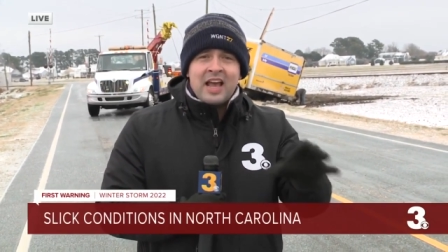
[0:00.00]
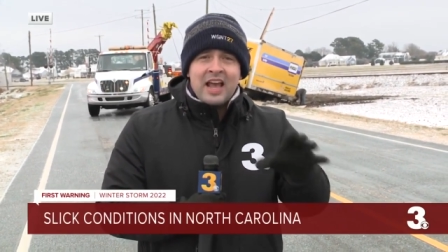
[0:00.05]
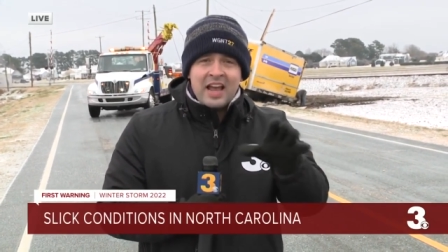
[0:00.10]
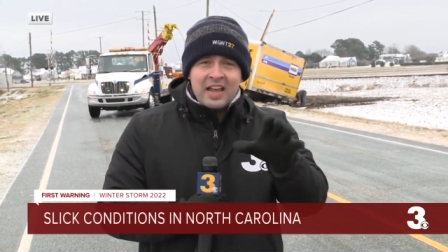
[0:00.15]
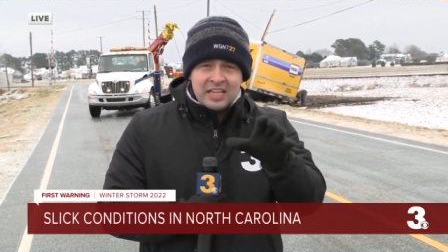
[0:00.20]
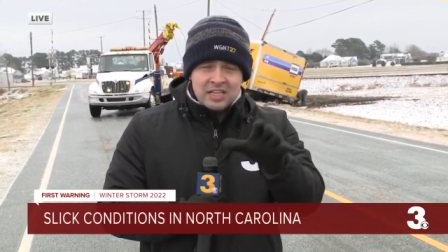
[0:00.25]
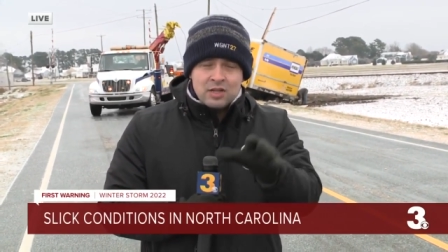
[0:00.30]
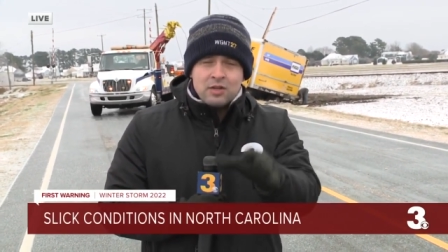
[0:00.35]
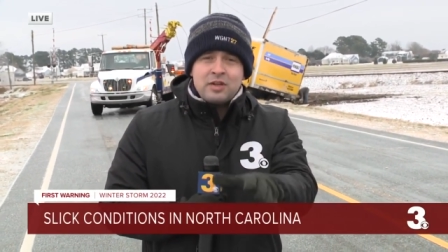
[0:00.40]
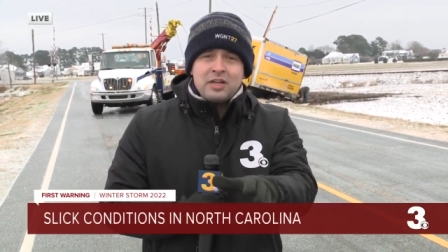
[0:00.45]

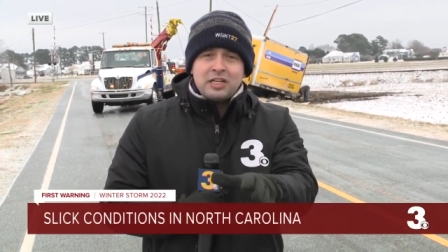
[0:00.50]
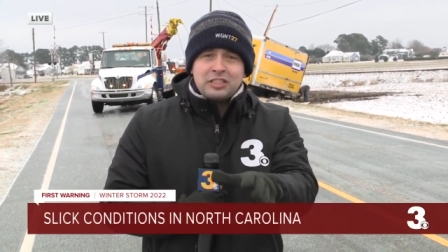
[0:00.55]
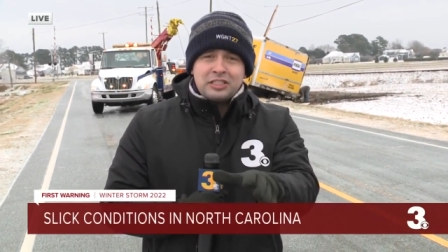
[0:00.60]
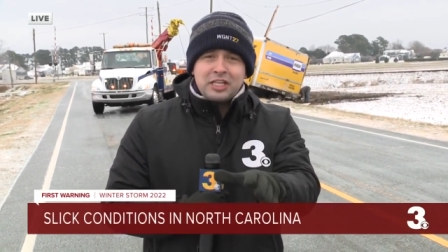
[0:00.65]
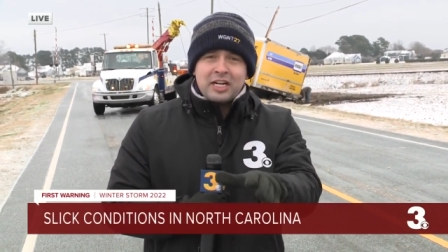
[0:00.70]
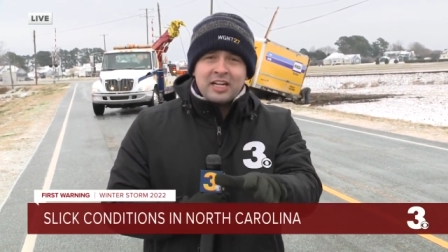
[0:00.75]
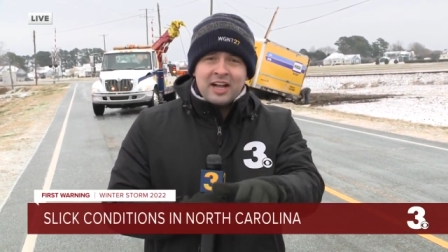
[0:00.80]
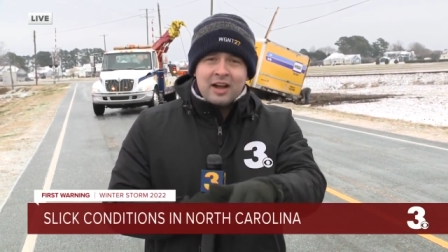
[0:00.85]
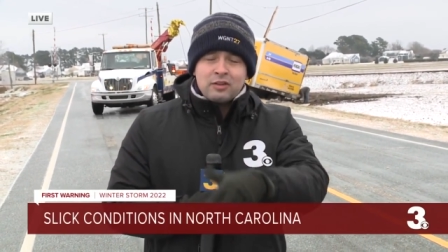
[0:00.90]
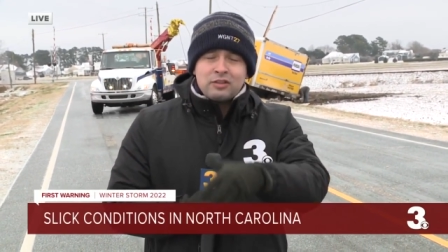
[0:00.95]
hey, you need to
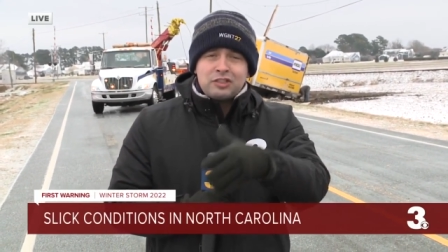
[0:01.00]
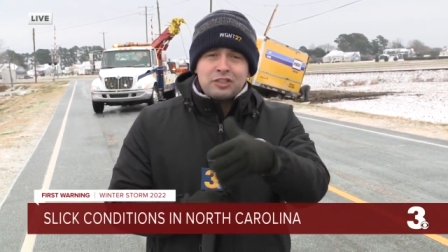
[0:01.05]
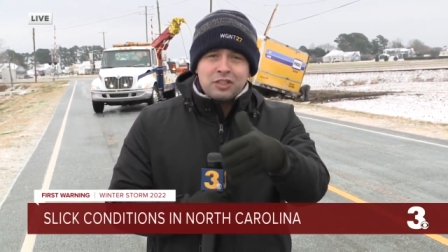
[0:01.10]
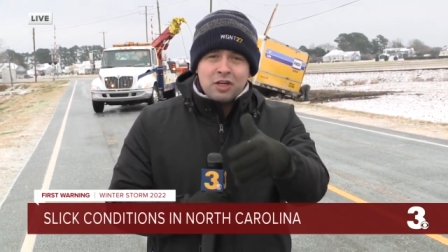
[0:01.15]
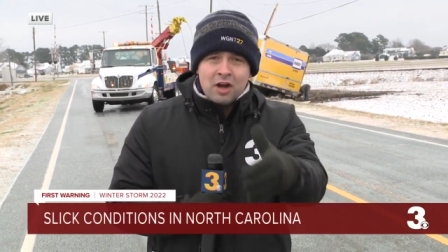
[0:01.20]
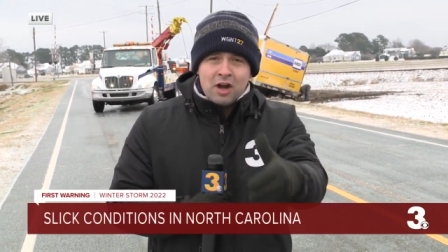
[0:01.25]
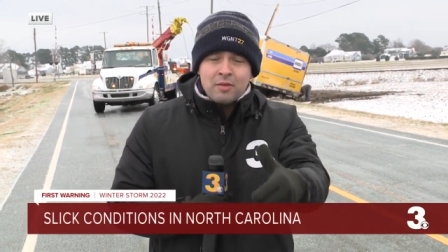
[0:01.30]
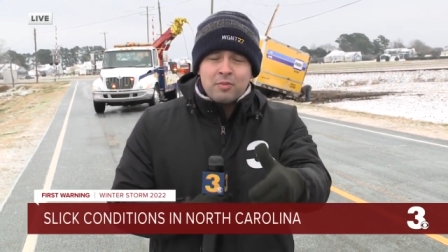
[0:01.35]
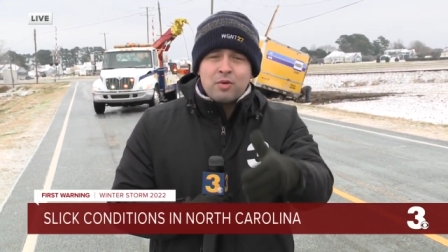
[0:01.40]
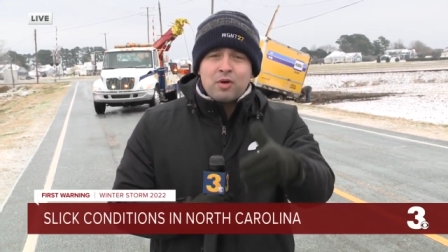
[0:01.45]
check out
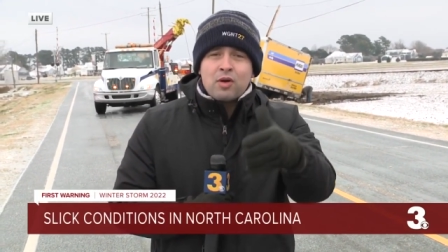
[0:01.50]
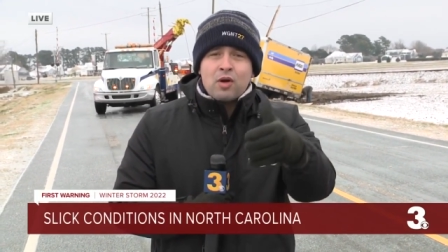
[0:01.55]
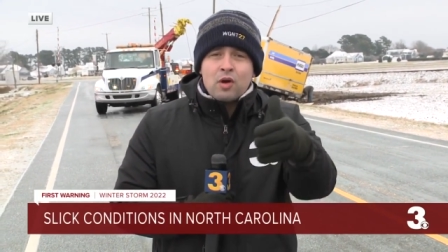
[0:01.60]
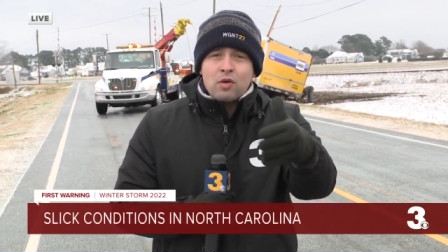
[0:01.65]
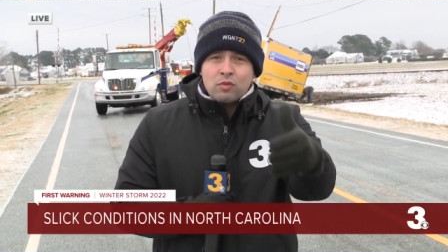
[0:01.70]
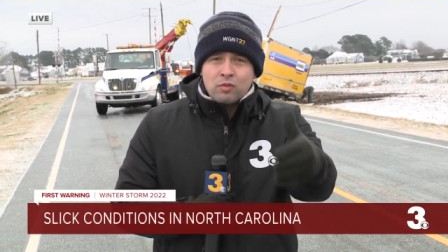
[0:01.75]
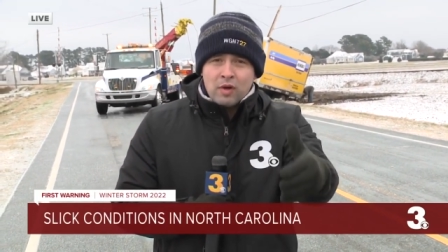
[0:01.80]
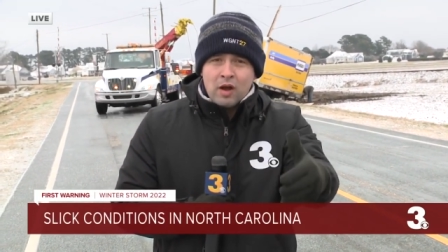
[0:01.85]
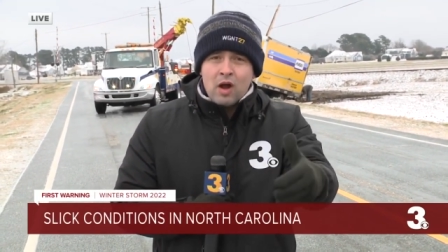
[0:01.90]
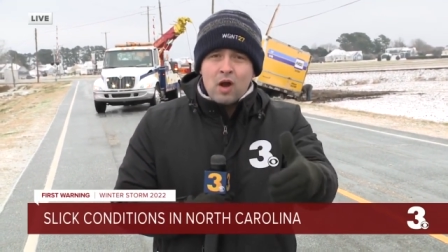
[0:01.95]

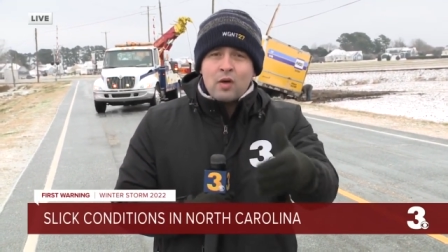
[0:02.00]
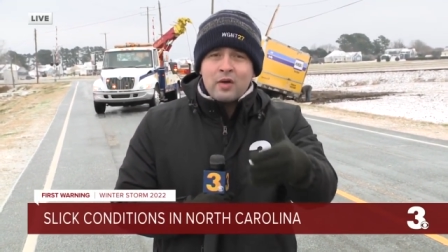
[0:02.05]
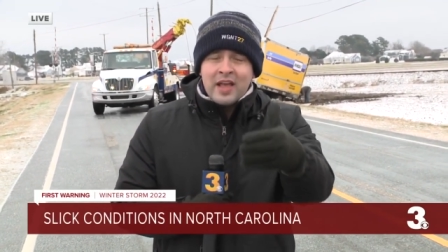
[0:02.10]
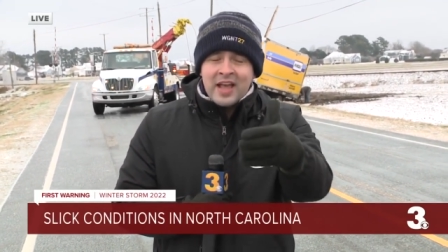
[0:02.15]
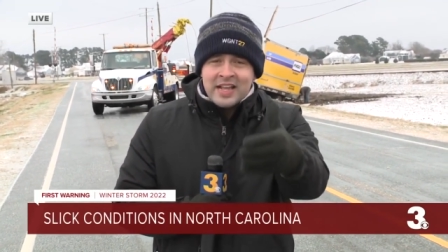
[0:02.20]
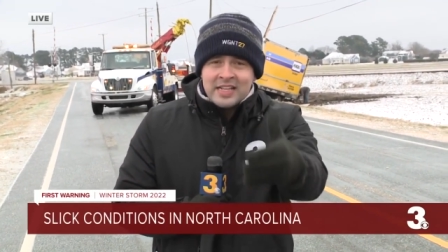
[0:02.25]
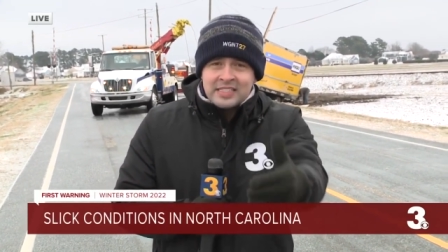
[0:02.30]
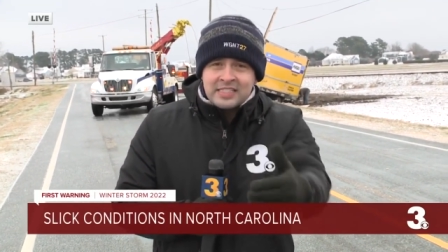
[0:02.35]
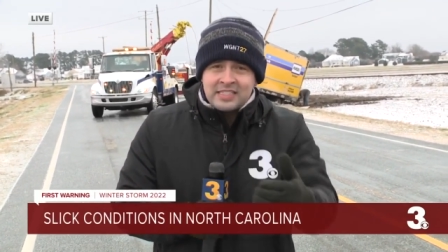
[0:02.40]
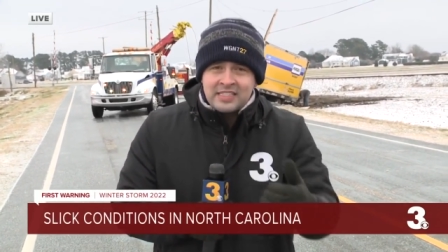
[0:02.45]
Shawboro Road,
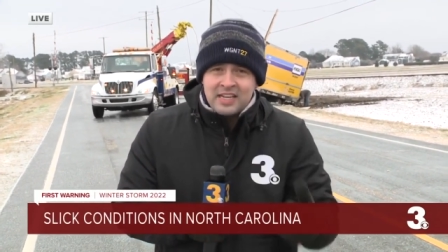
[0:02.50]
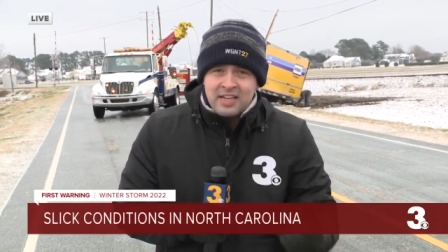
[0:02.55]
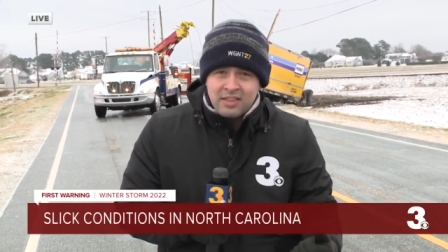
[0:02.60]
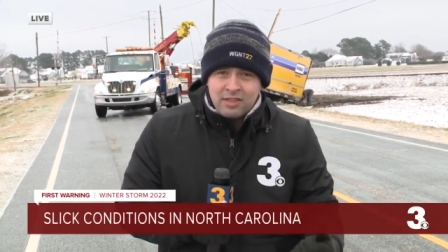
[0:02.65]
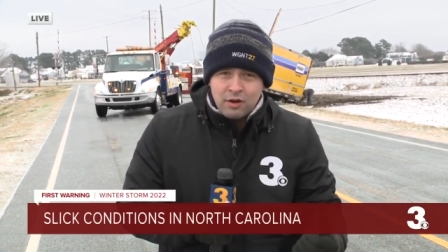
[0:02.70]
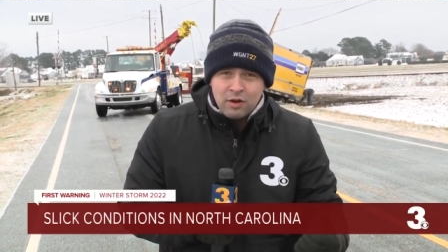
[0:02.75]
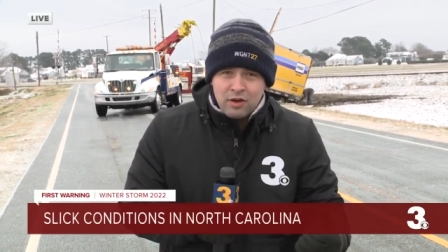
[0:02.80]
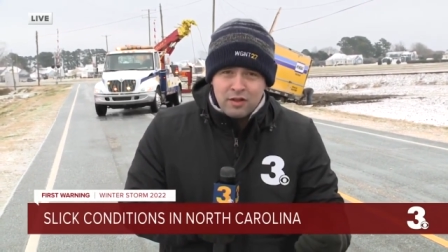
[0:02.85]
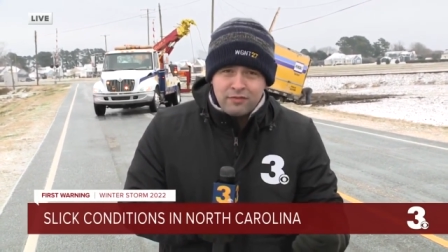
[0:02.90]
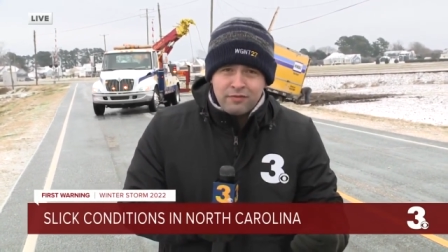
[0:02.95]

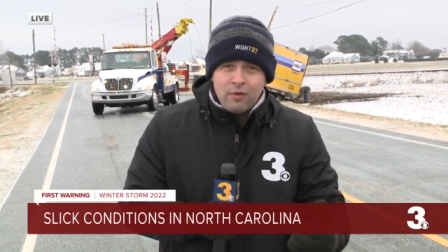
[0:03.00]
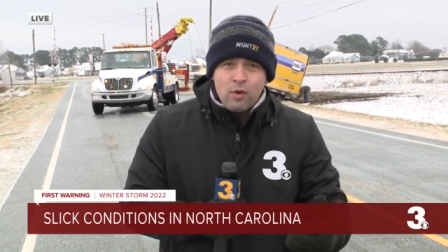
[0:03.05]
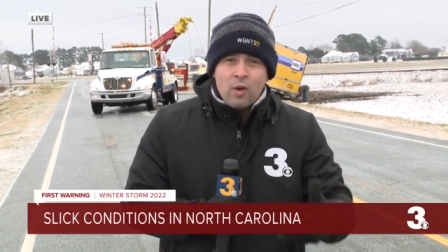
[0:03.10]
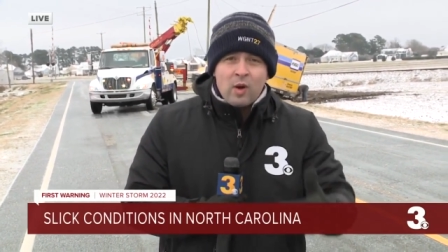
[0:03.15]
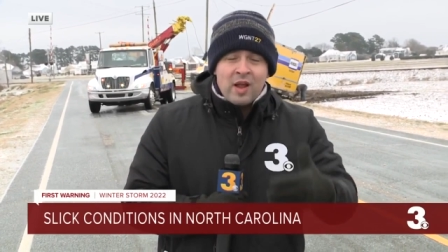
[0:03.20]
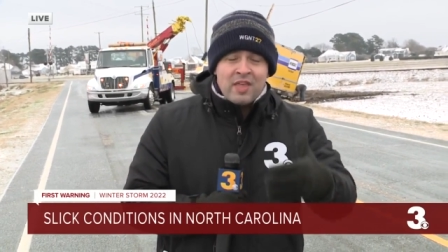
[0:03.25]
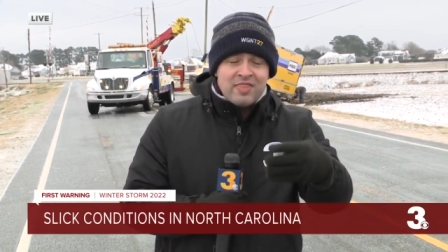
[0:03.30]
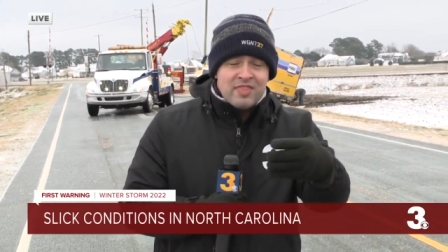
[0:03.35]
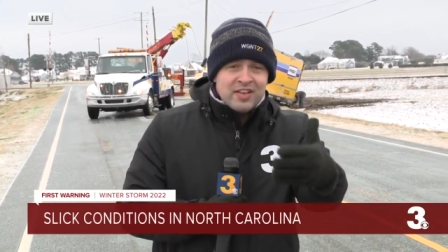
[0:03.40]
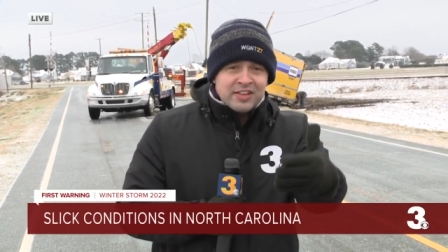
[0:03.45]
NC
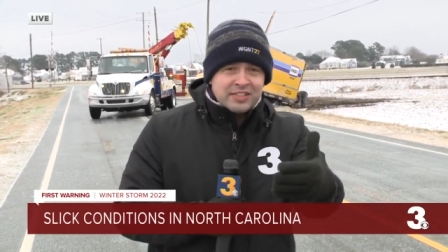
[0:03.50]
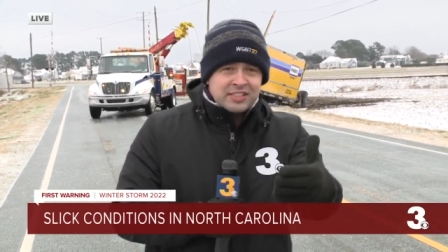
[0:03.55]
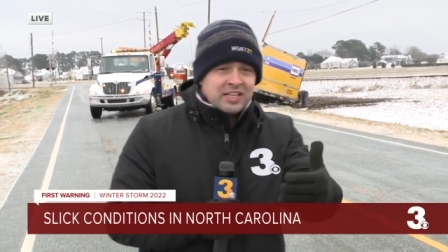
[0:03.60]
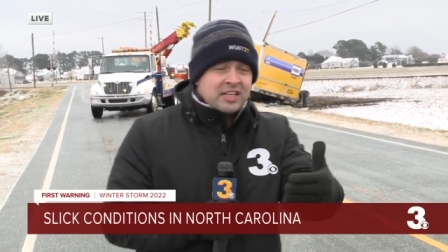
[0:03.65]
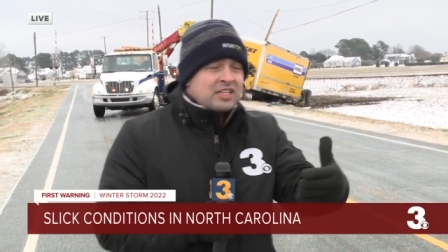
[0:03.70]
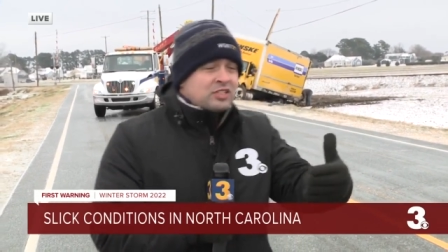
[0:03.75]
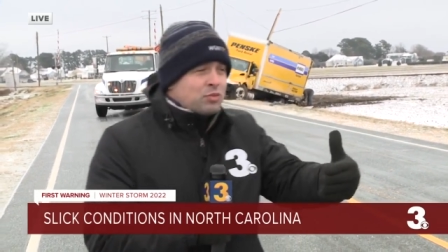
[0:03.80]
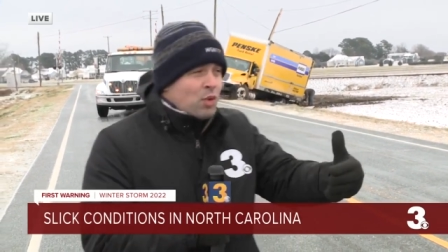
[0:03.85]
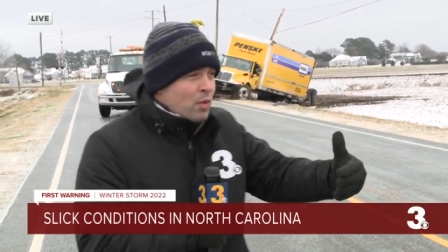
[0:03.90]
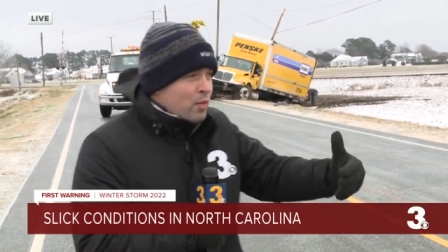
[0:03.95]
34. And this
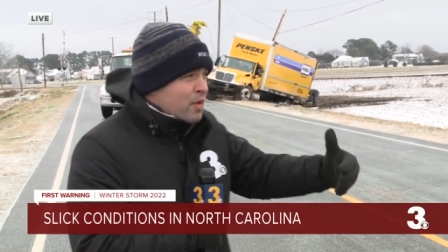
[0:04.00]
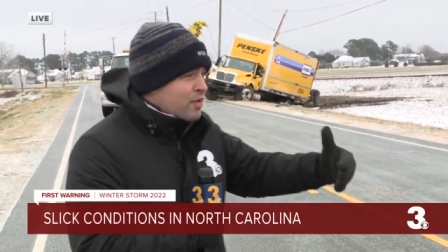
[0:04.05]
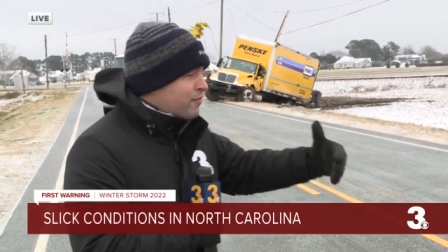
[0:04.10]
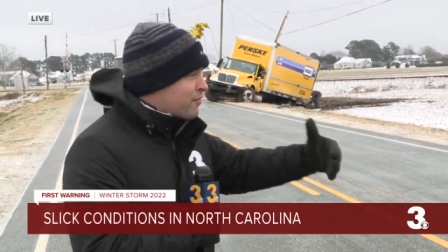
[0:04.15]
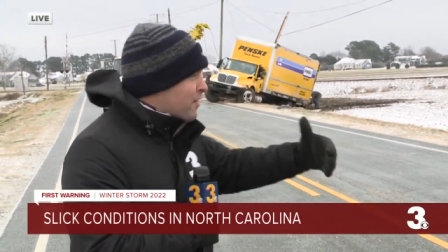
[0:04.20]
is what we